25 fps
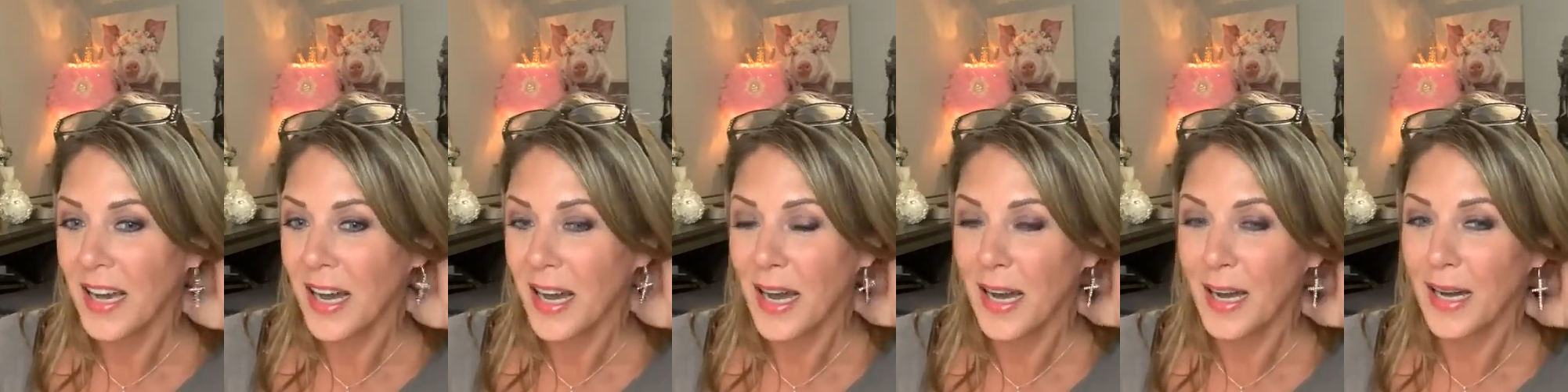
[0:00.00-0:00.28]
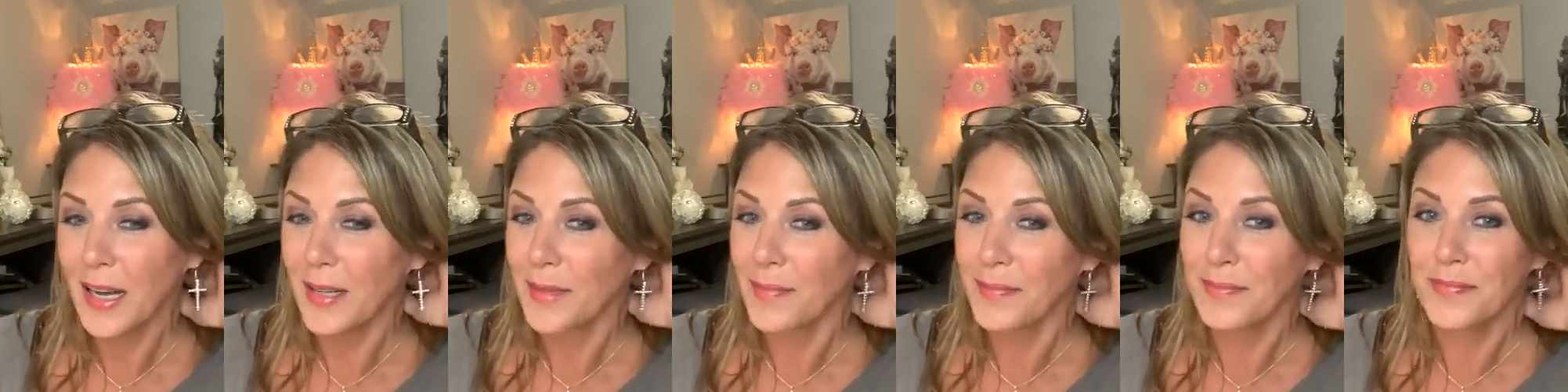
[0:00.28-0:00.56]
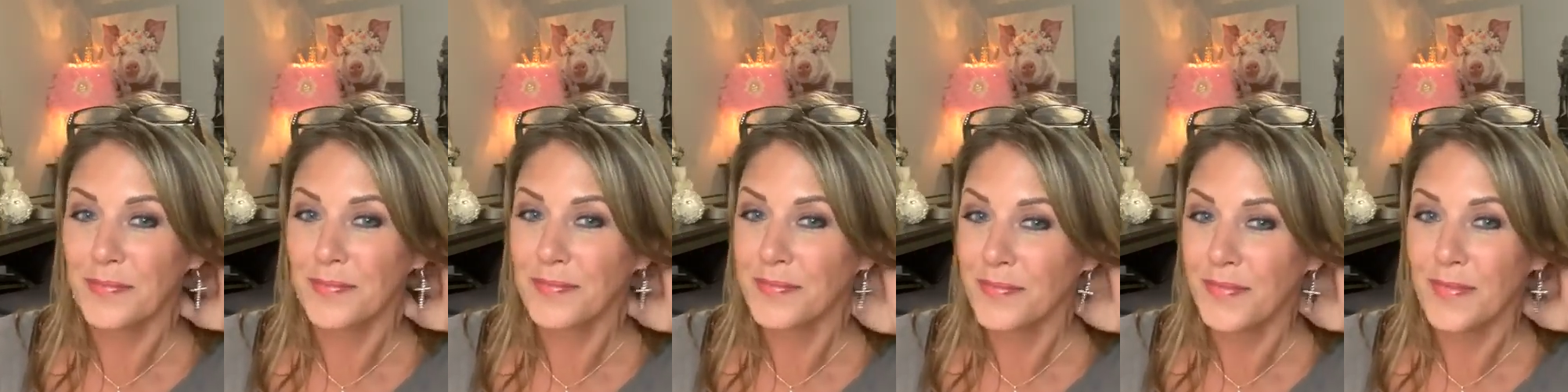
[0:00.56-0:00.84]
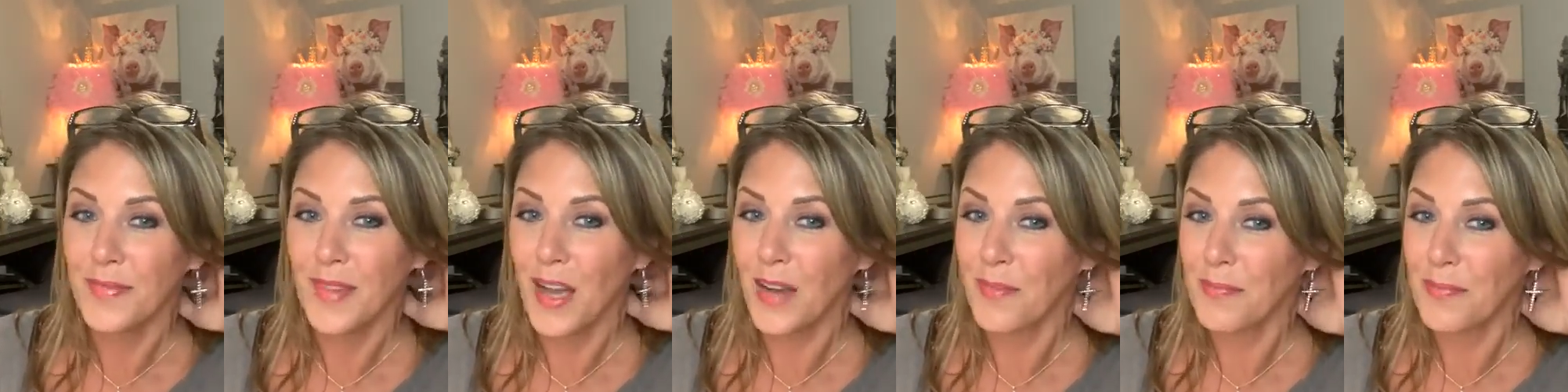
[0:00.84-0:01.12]
Um,
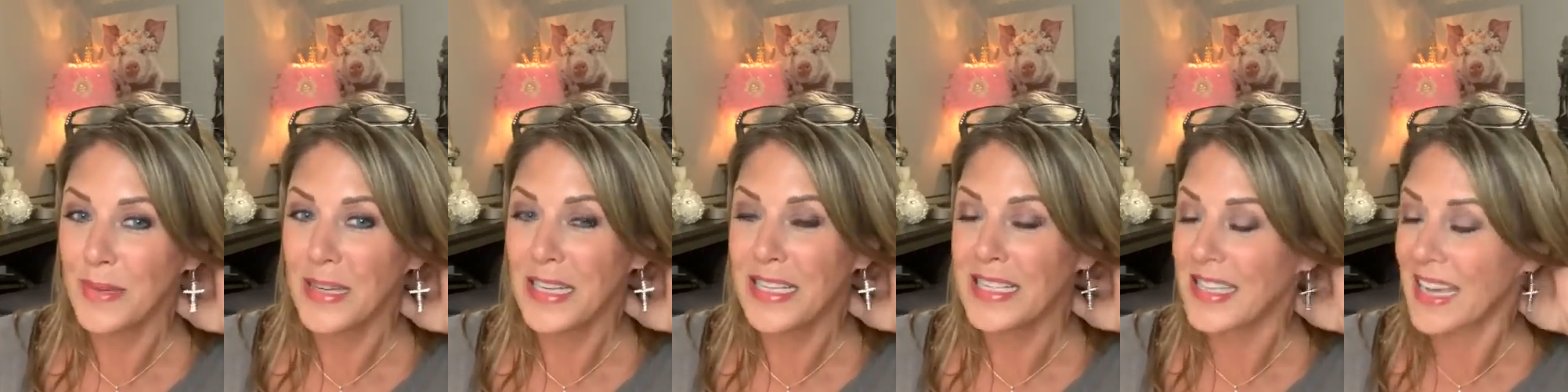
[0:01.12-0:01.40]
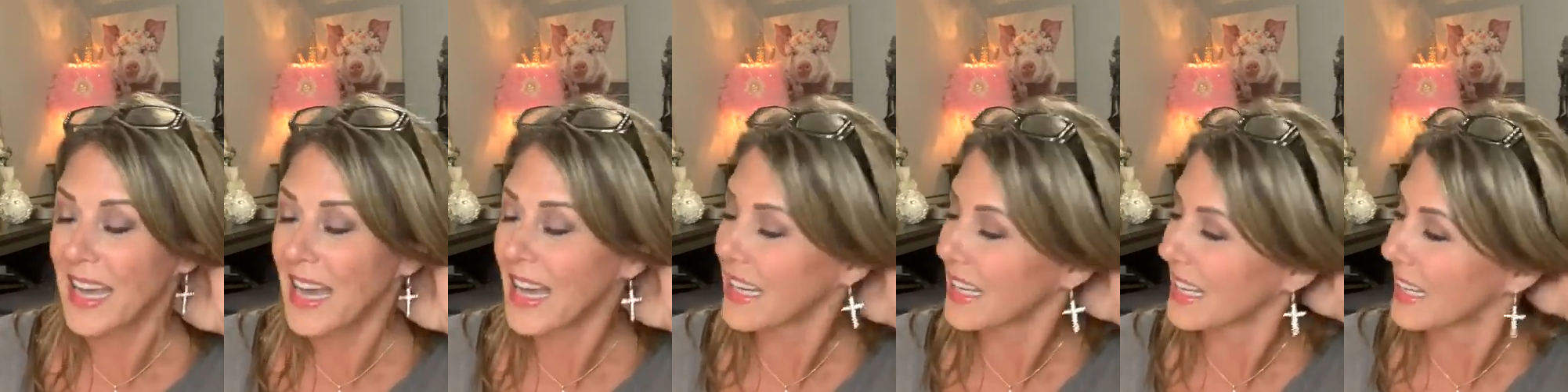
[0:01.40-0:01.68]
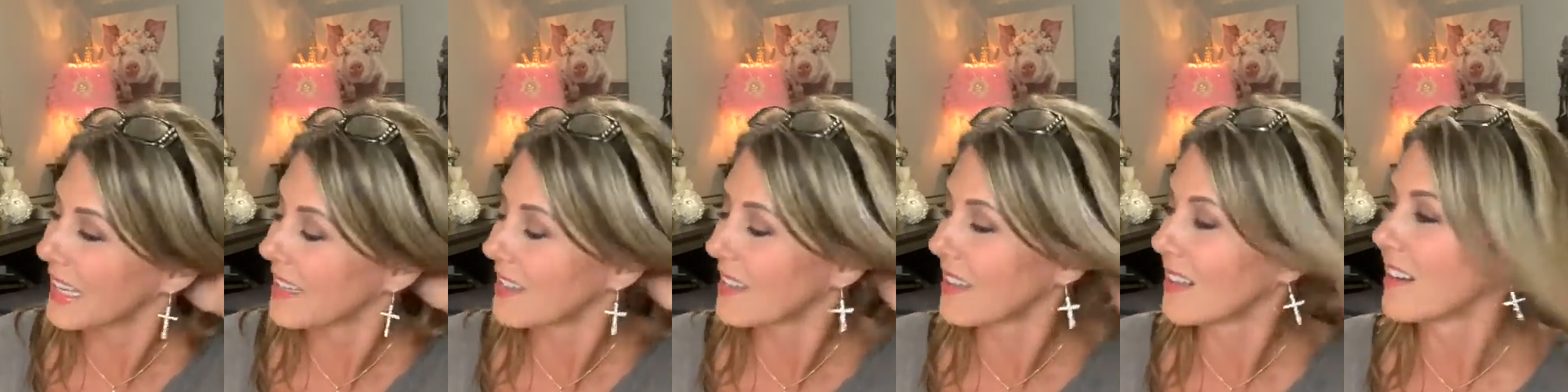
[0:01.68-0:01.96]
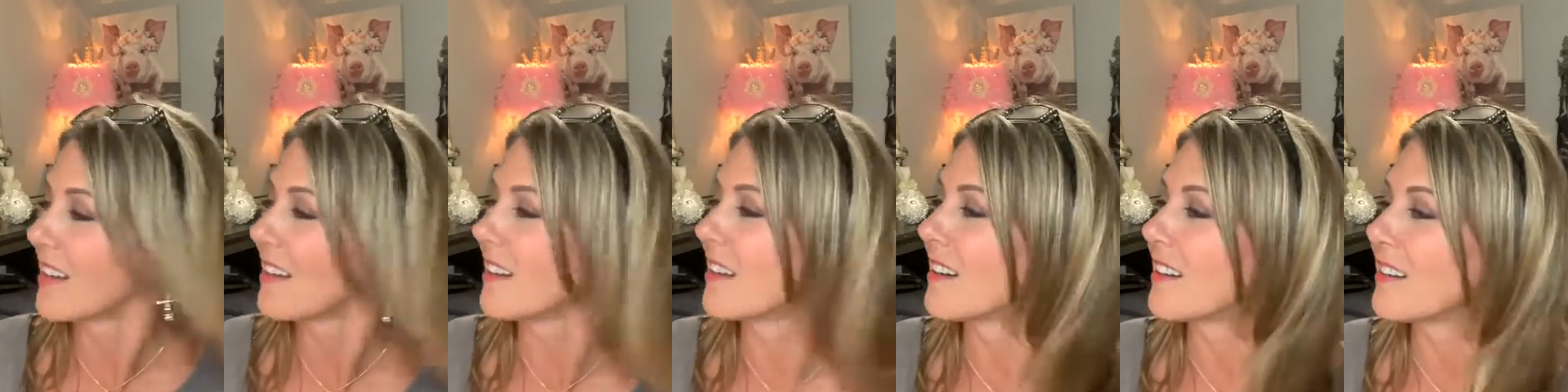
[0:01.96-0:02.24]
a Big Daddy
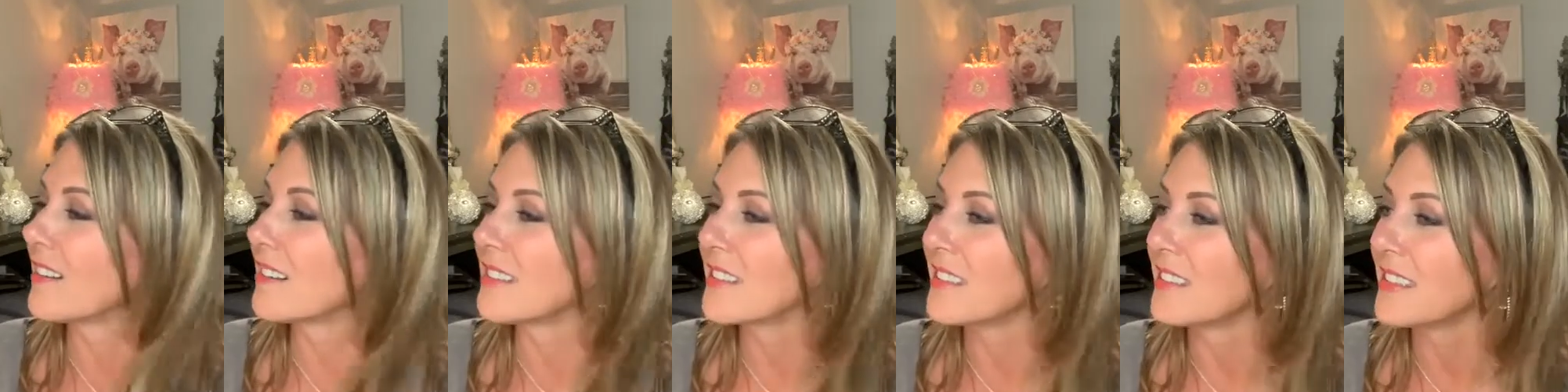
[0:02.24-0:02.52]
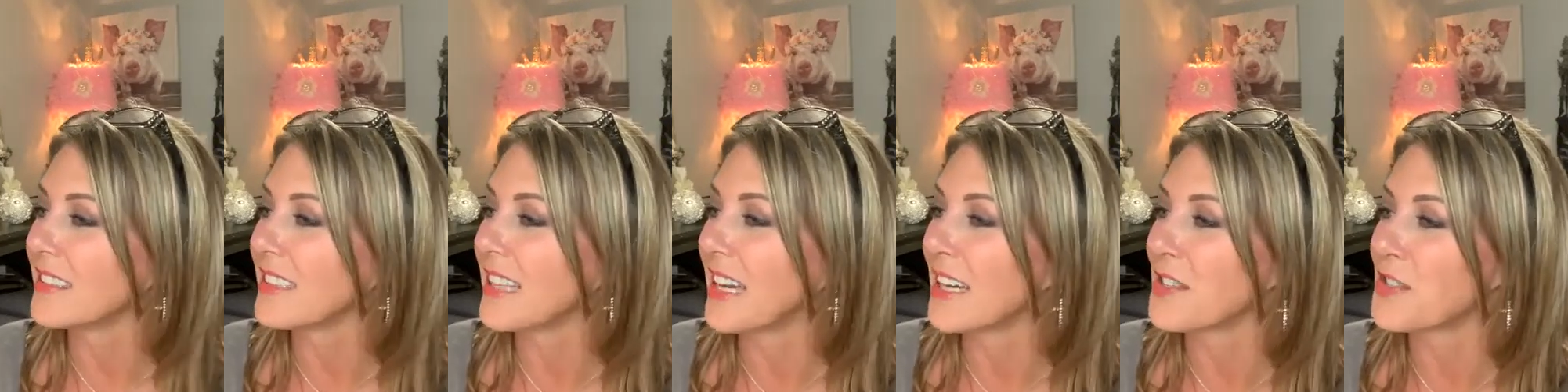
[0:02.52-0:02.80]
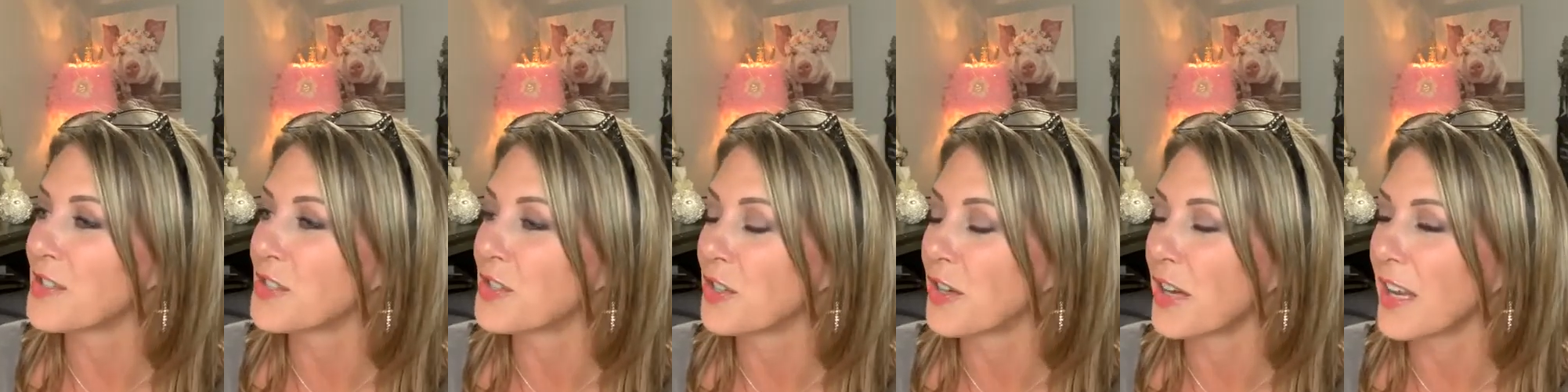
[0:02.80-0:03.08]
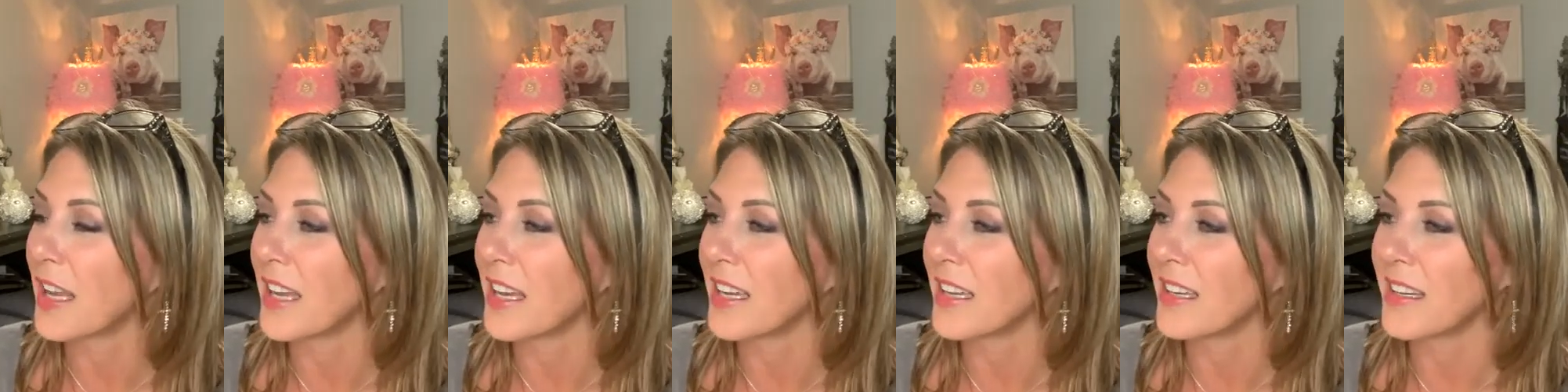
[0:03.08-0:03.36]
uh,
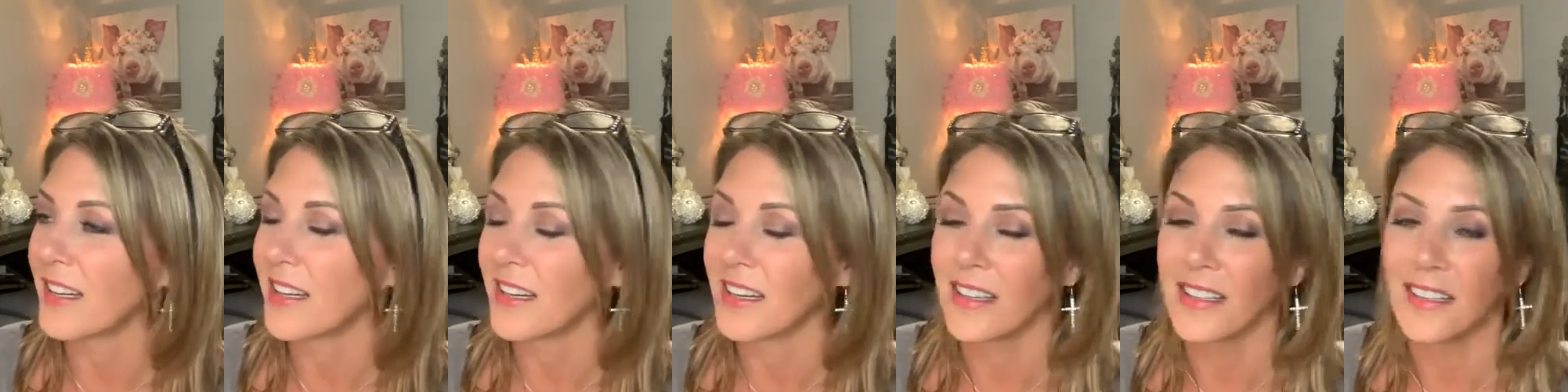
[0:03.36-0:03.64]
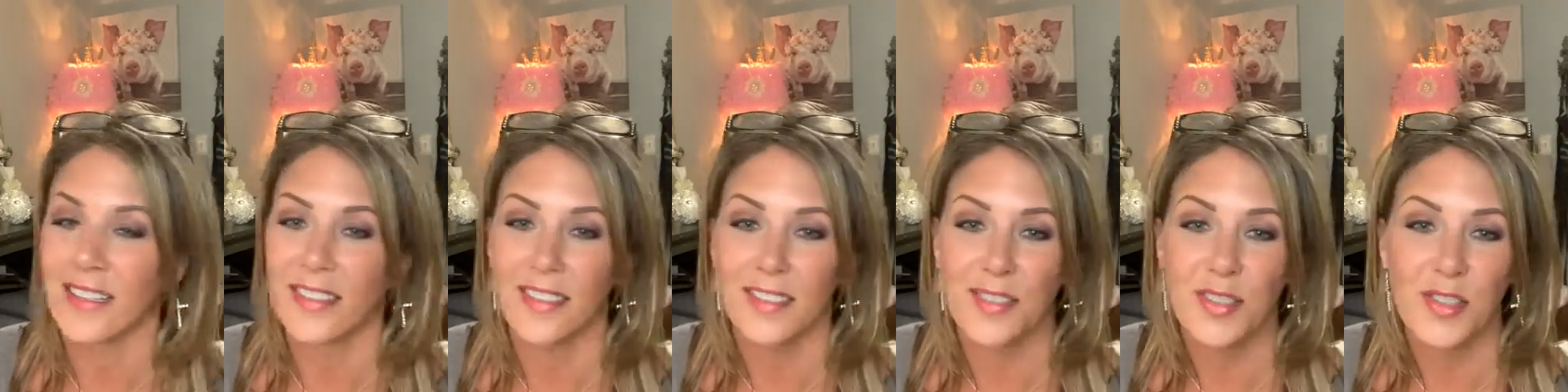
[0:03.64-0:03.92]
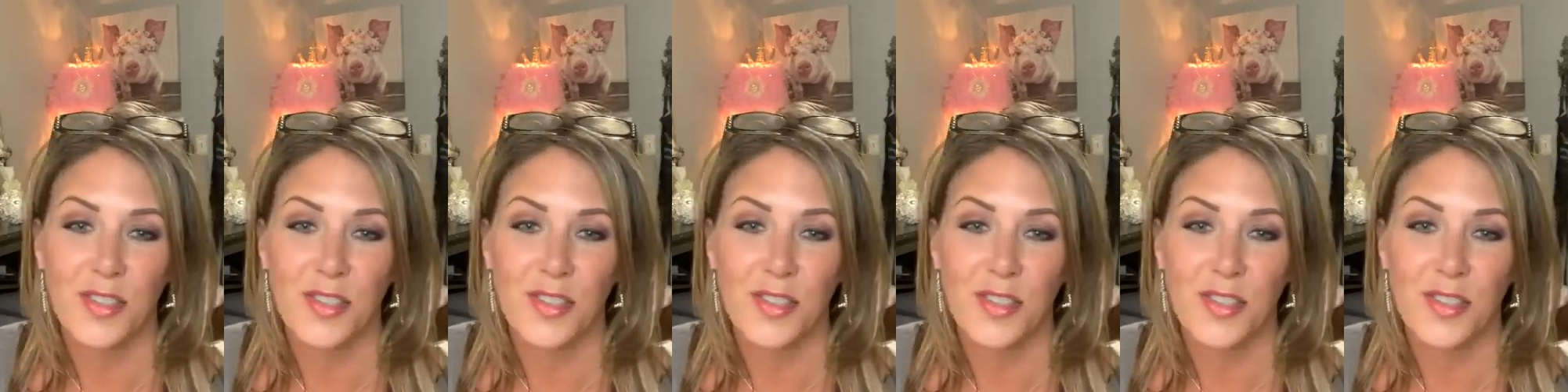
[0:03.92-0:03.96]
yesterday uh,